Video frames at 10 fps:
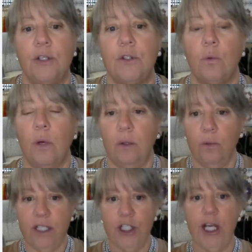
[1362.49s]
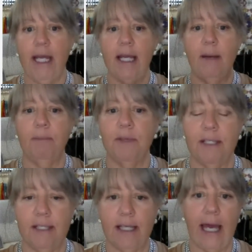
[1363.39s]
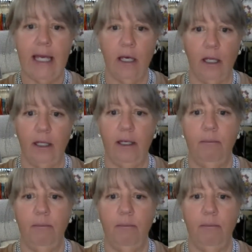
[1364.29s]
So when we shake up the scale,